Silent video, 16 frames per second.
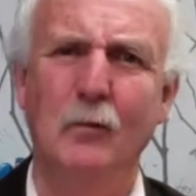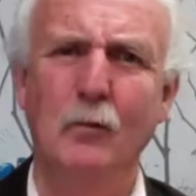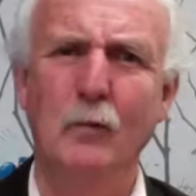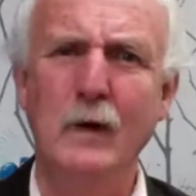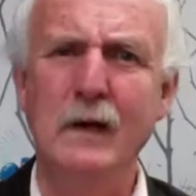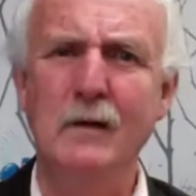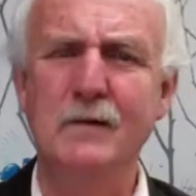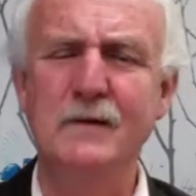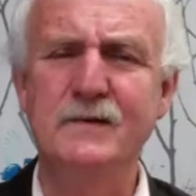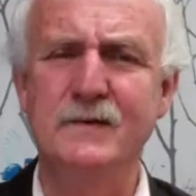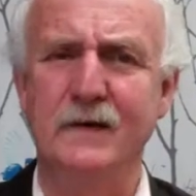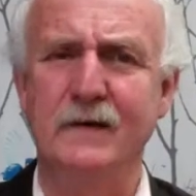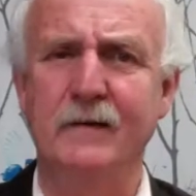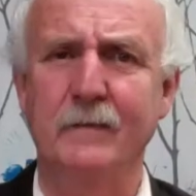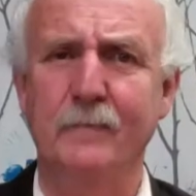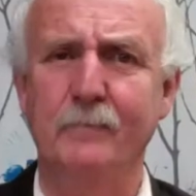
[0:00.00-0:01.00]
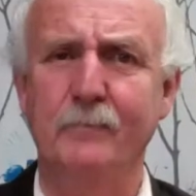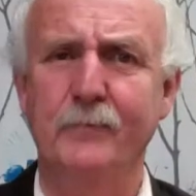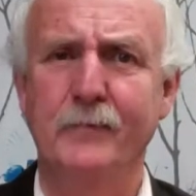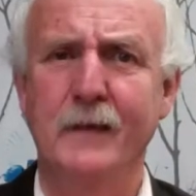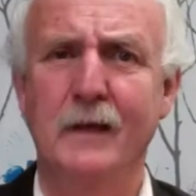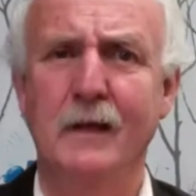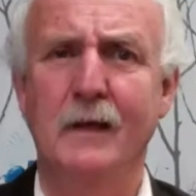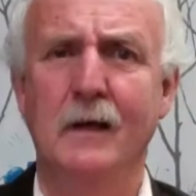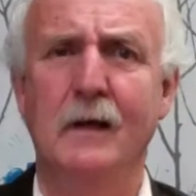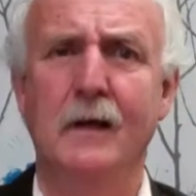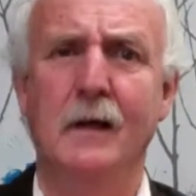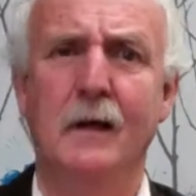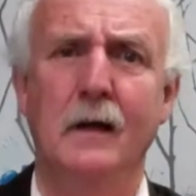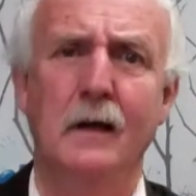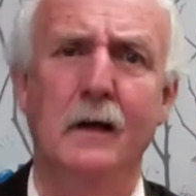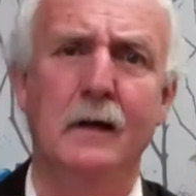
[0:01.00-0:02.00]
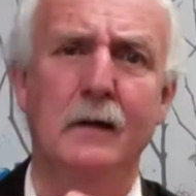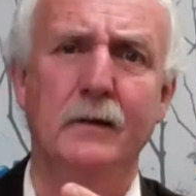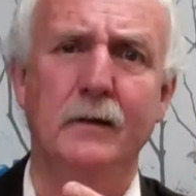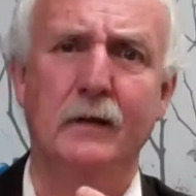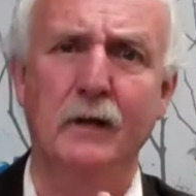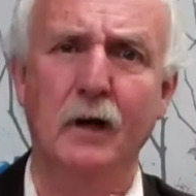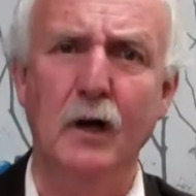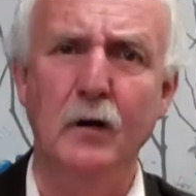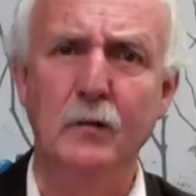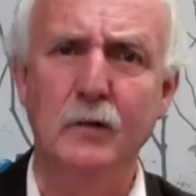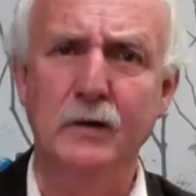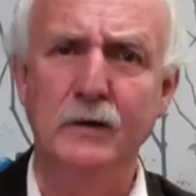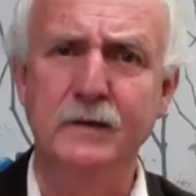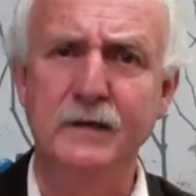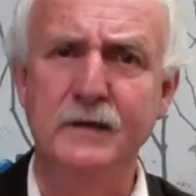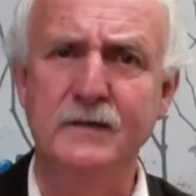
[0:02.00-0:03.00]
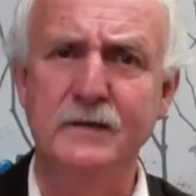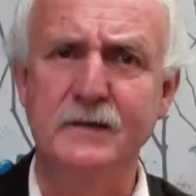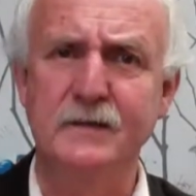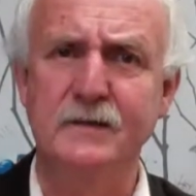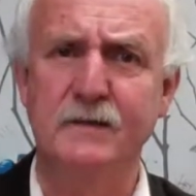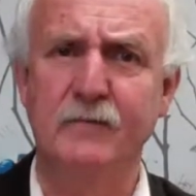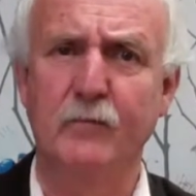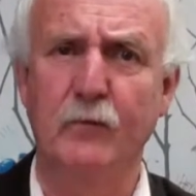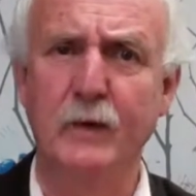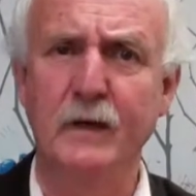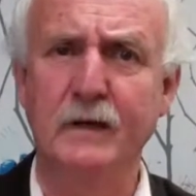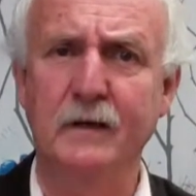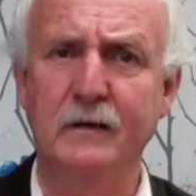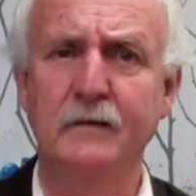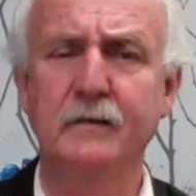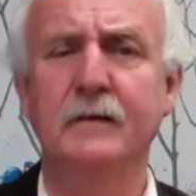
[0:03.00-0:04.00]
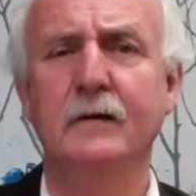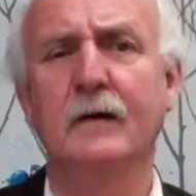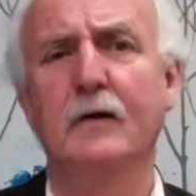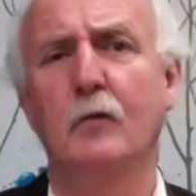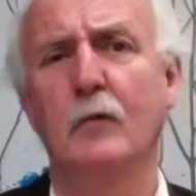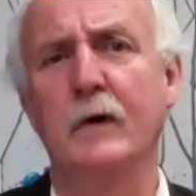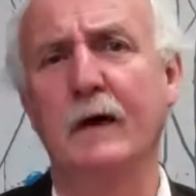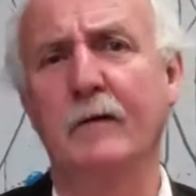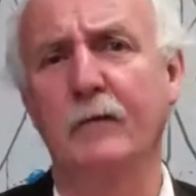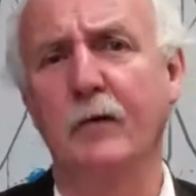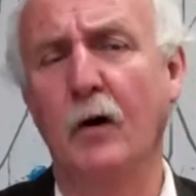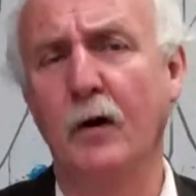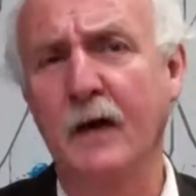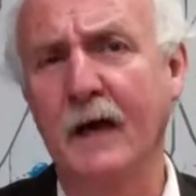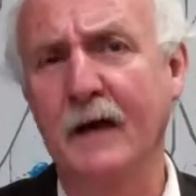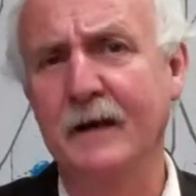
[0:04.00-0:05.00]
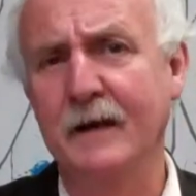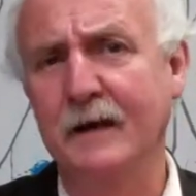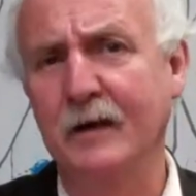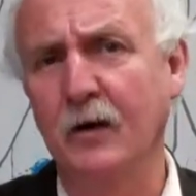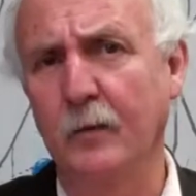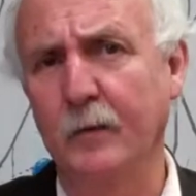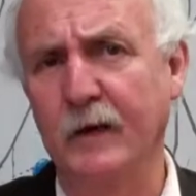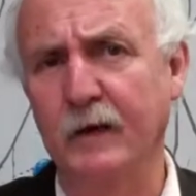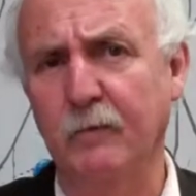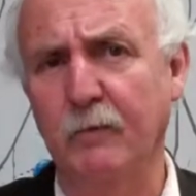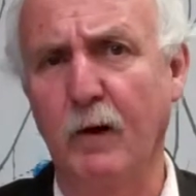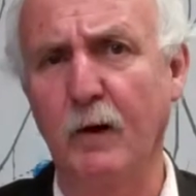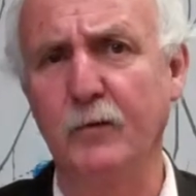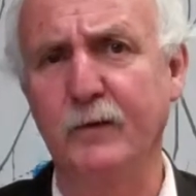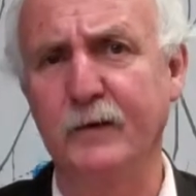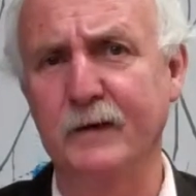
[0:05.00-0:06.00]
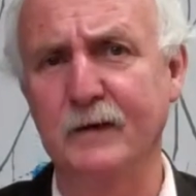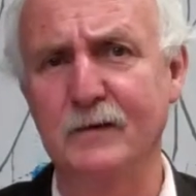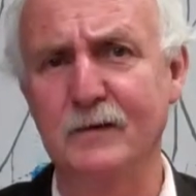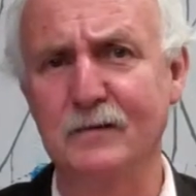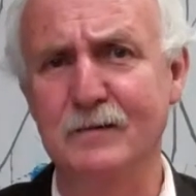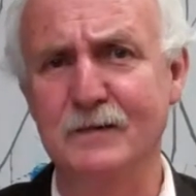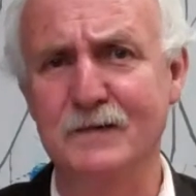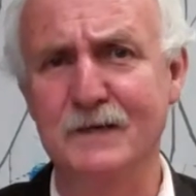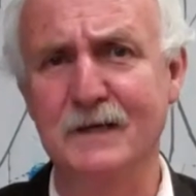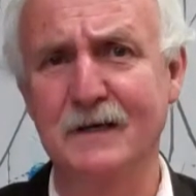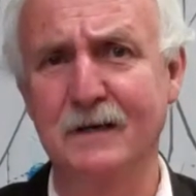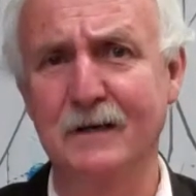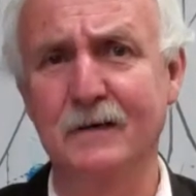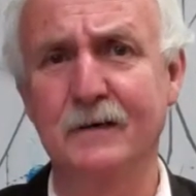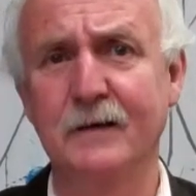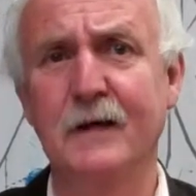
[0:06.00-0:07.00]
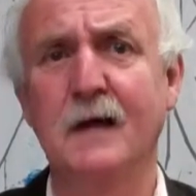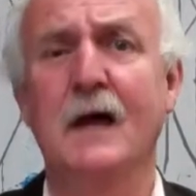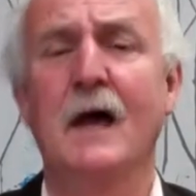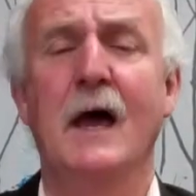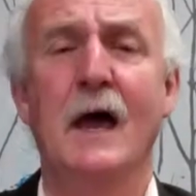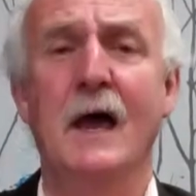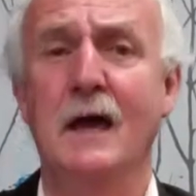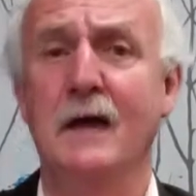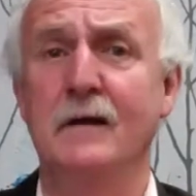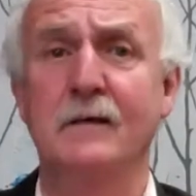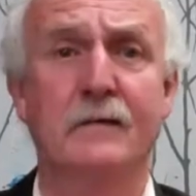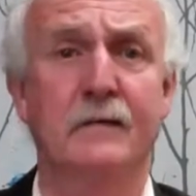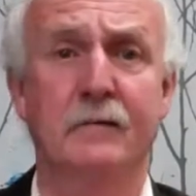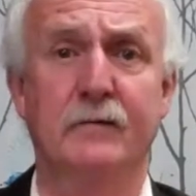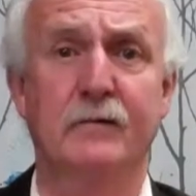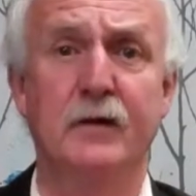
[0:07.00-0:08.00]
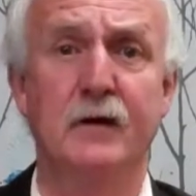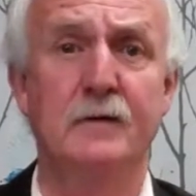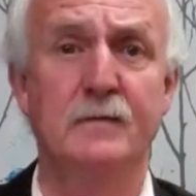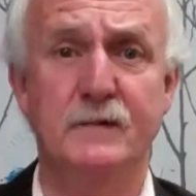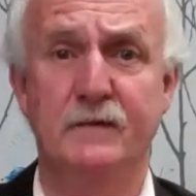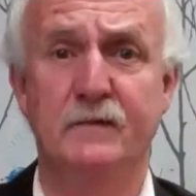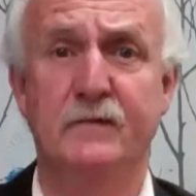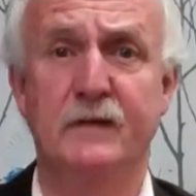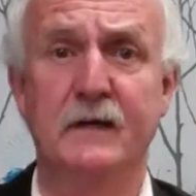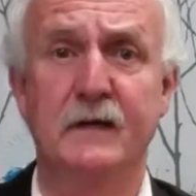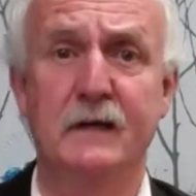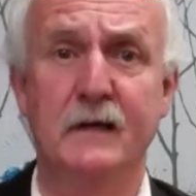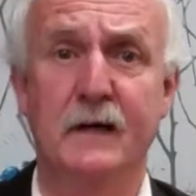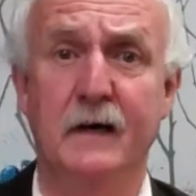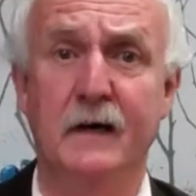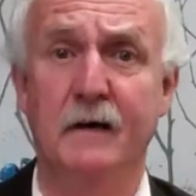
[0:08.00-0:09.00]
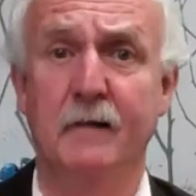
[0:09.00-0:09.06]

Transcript: where is it? The global conditions have weakened. We have not had economic growth in New Zealand, and in terms of the